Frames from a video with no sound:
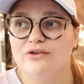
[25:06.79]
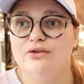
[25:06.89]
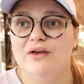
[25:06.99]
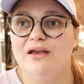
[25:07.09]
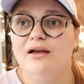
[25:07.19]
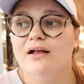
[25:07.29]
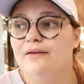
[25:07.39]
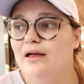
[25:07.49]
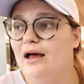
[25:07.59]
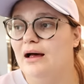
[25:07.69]
if you think
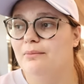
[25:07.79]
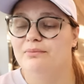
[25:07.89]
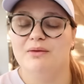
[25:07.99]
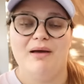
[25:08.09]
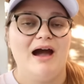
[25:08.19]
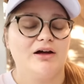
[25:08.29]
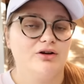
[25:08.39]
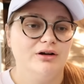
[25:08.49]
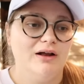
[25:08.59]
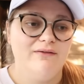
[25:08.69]
uh, the
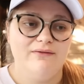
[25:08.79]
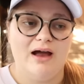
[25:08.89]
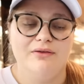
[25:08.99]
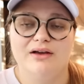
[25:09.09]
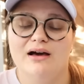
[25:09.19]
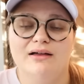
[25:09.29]
pattern of how the,